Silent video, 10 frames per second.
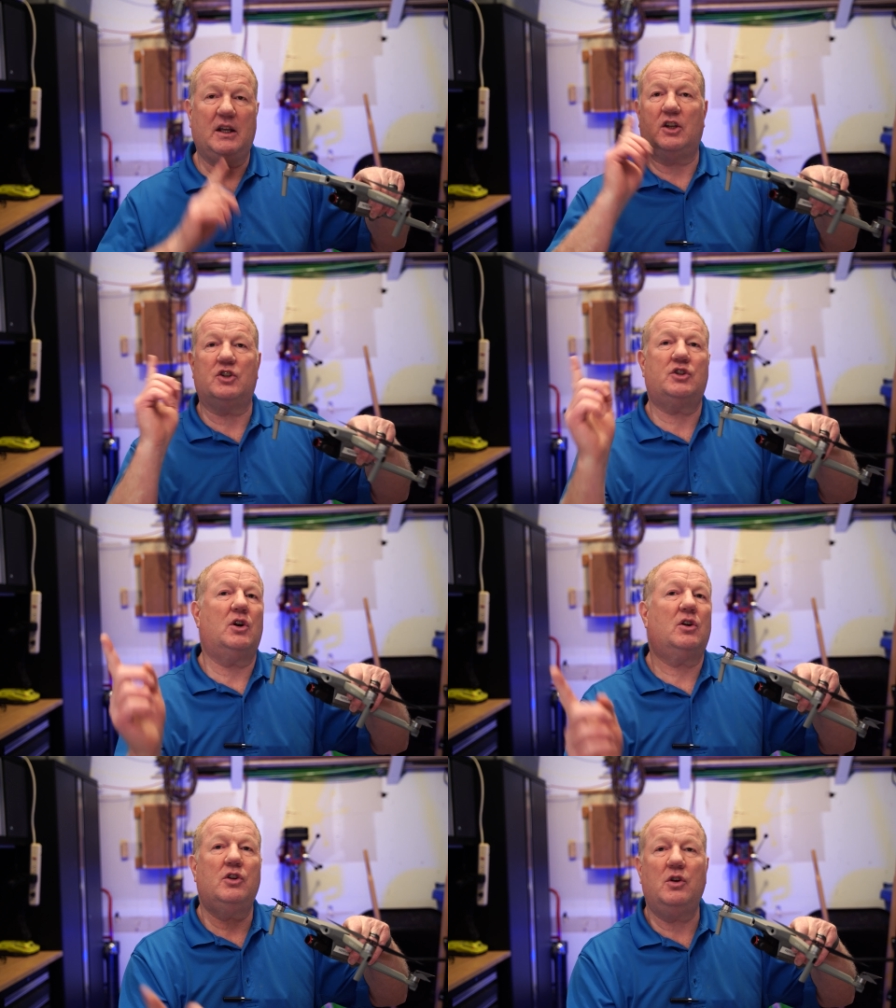It can
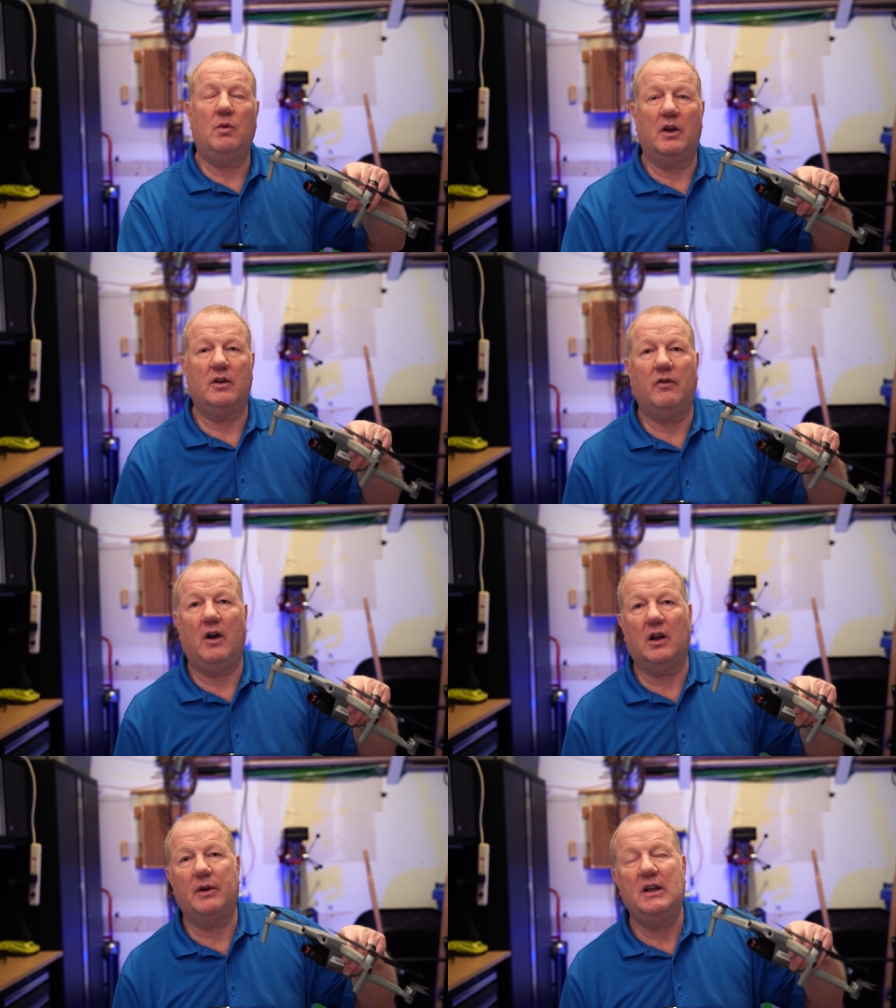circle you while you're
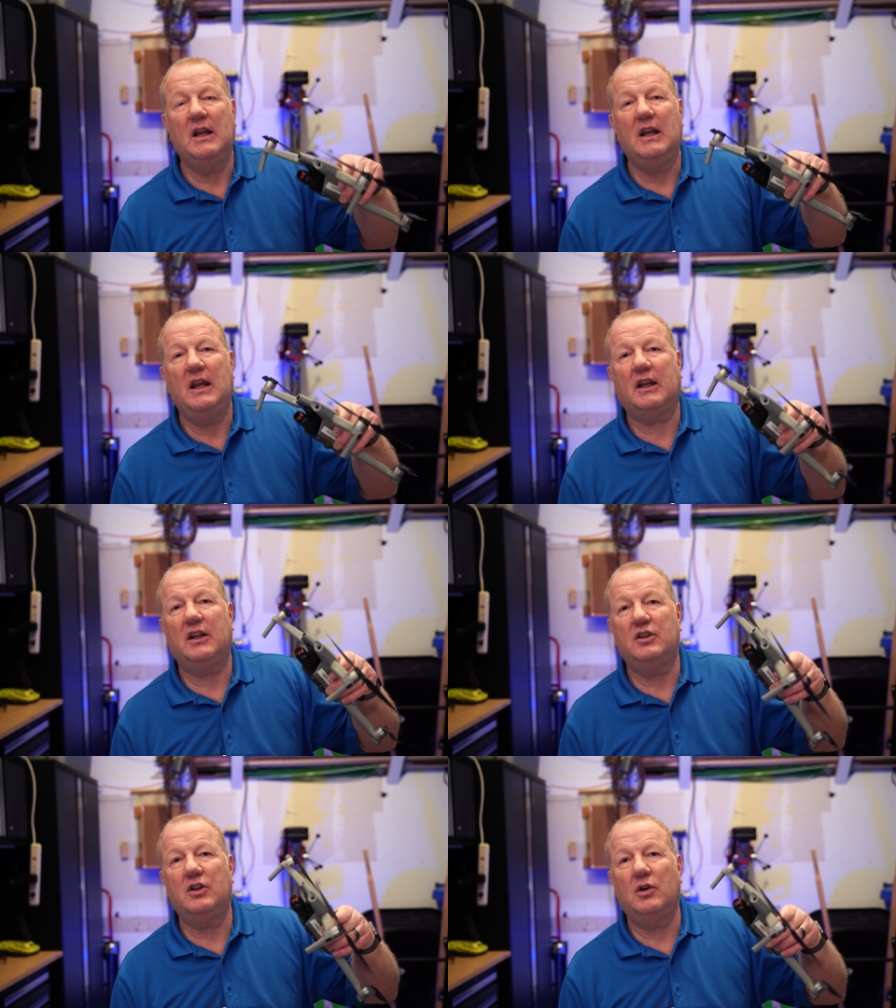following. It
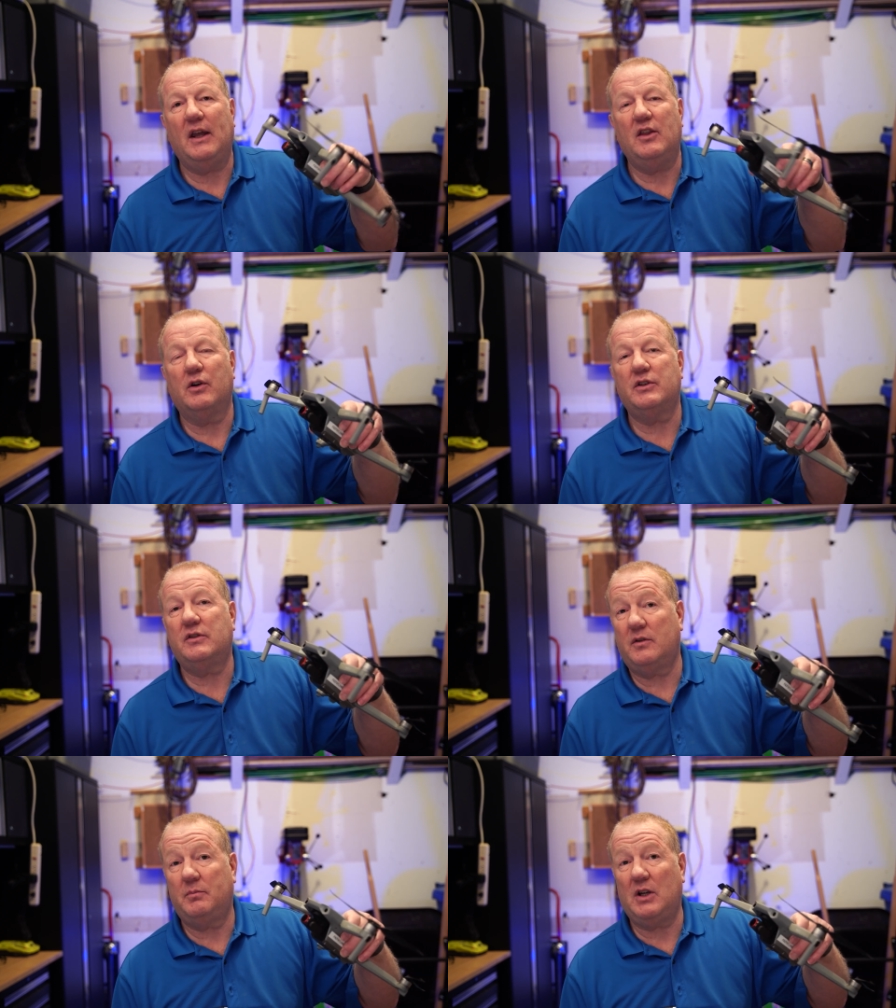can do, and
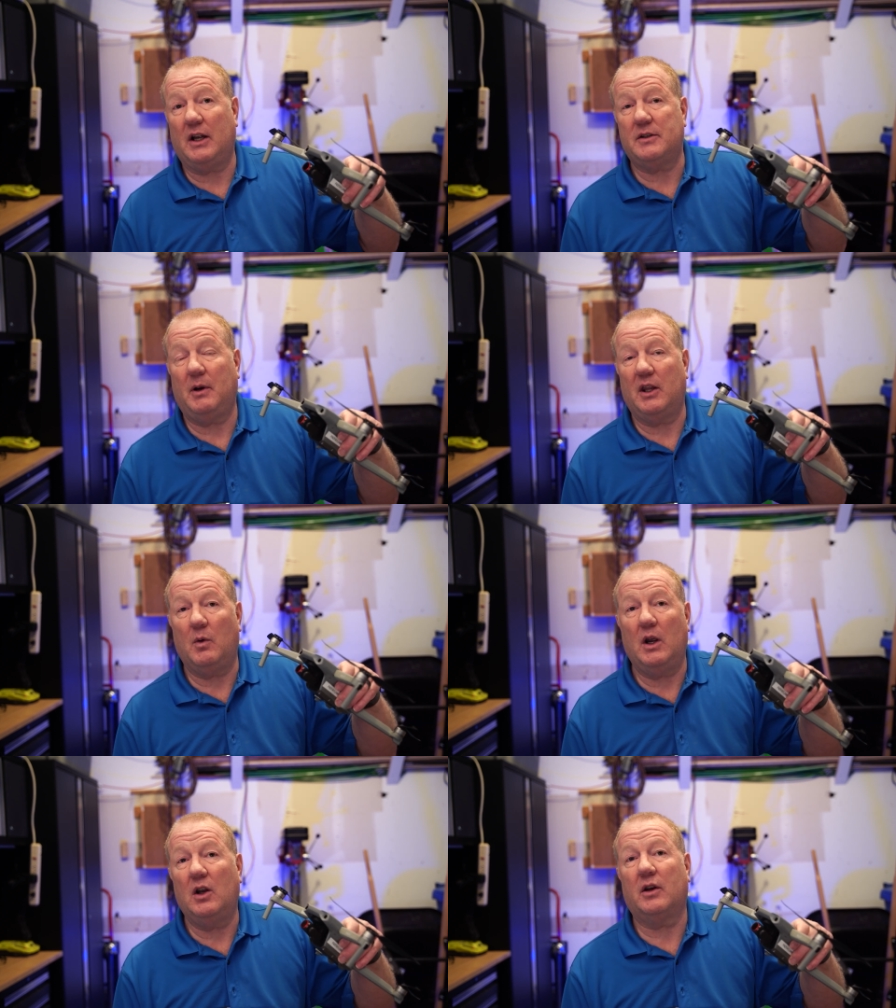those shots, by the
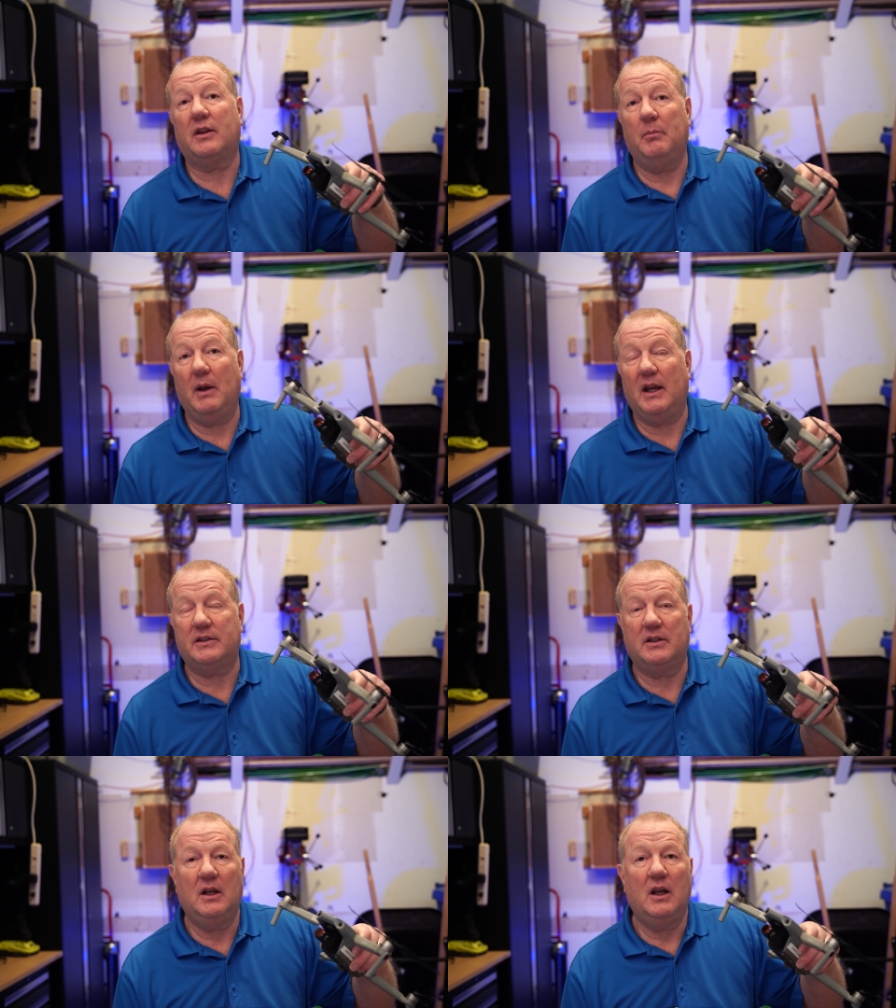way, look the
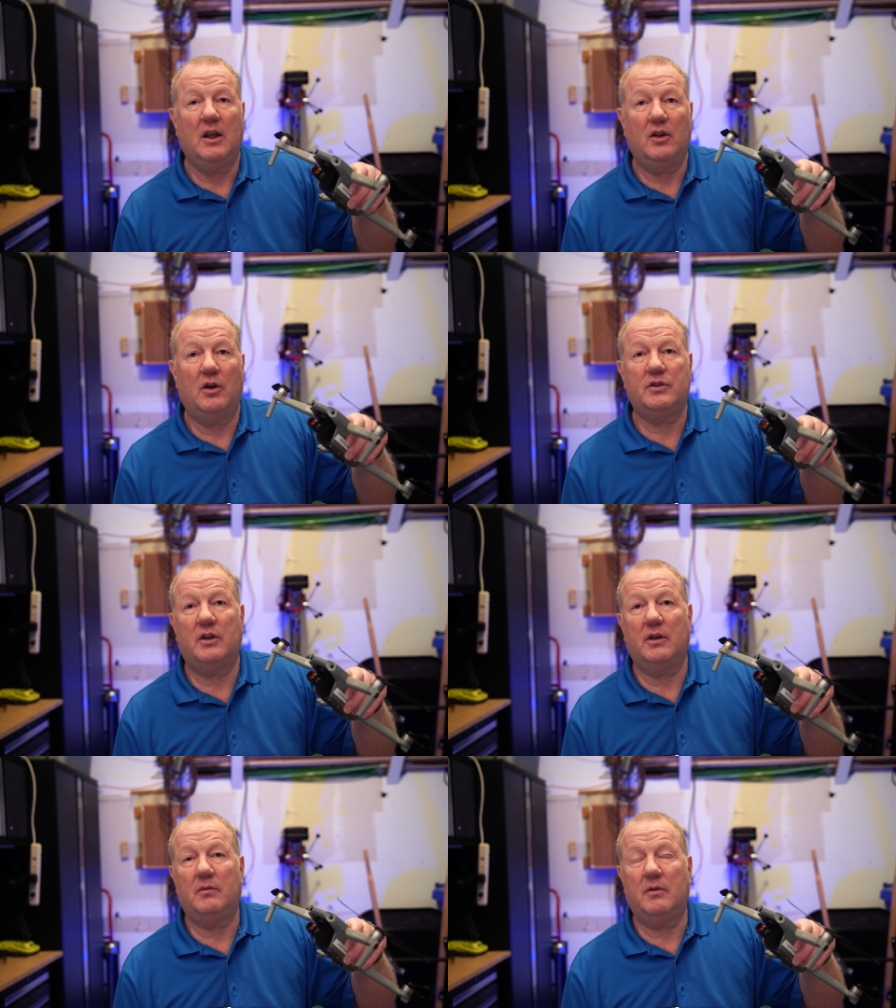best. Those are
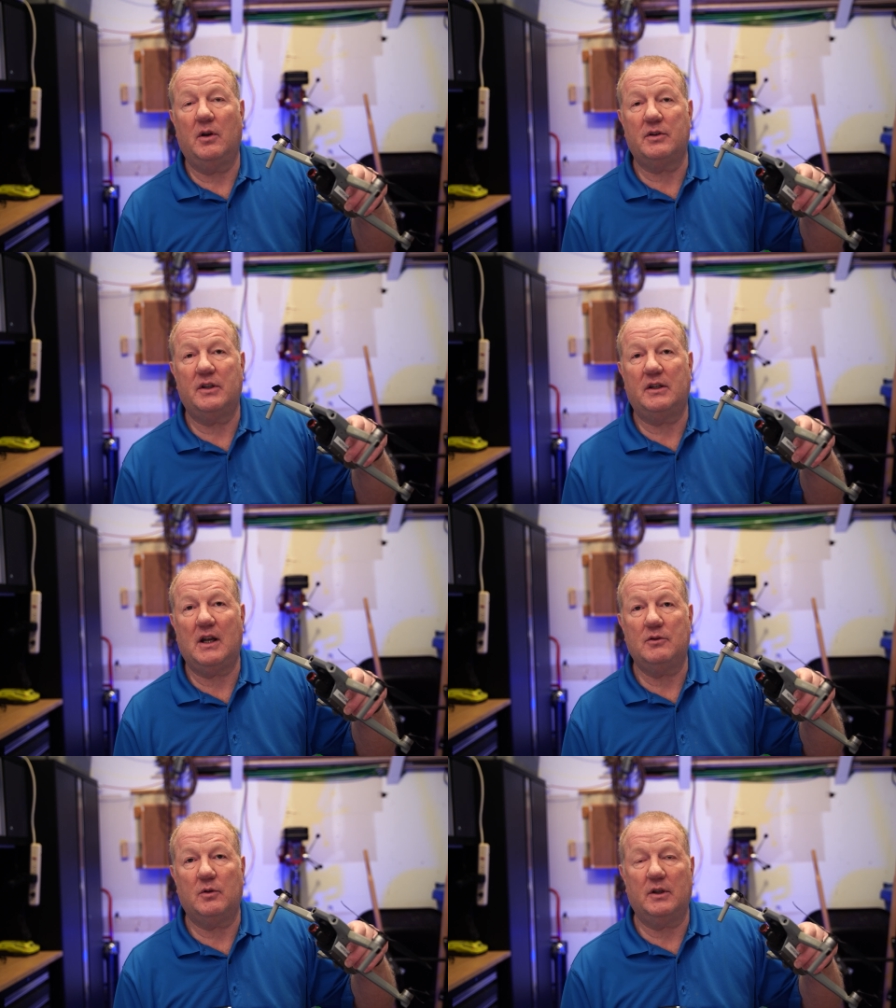the
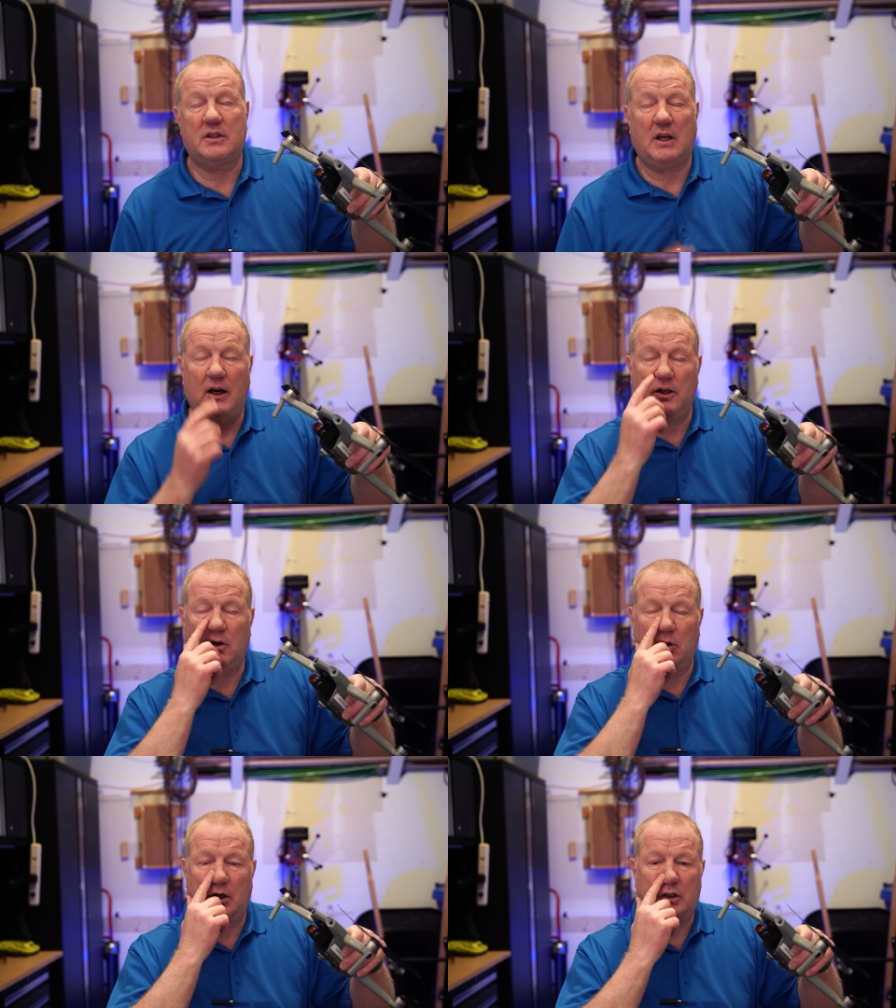times when the
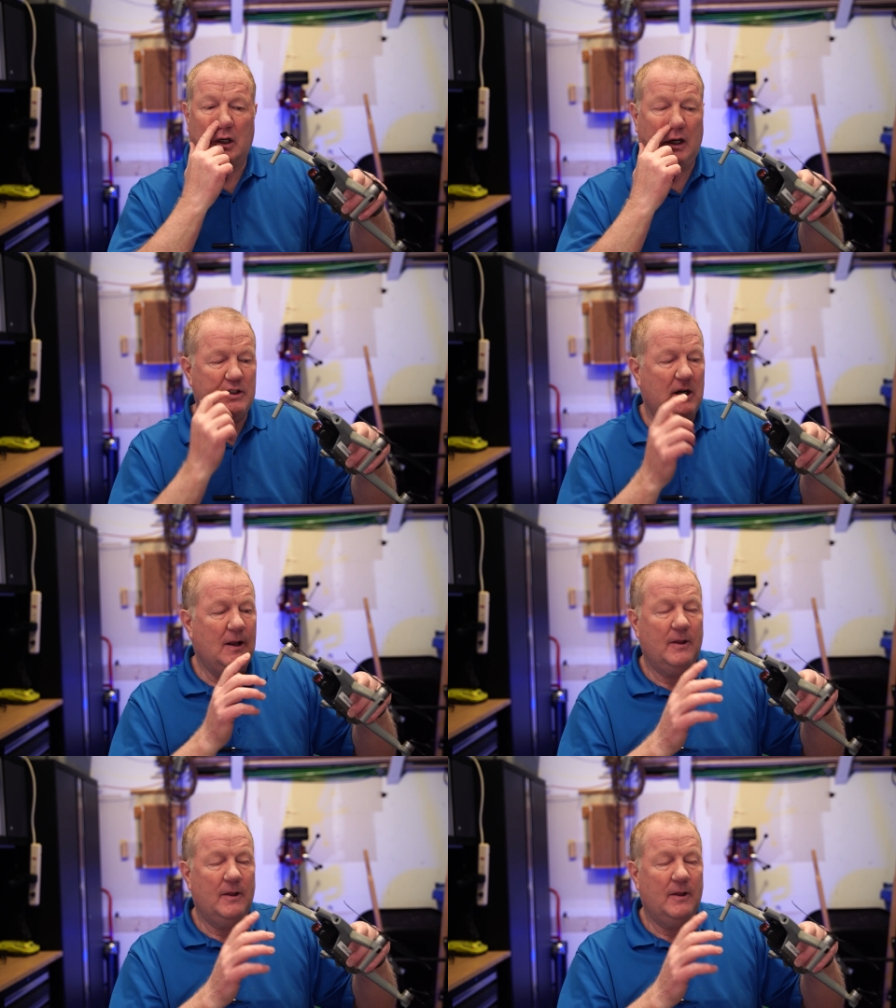Skydio really shines.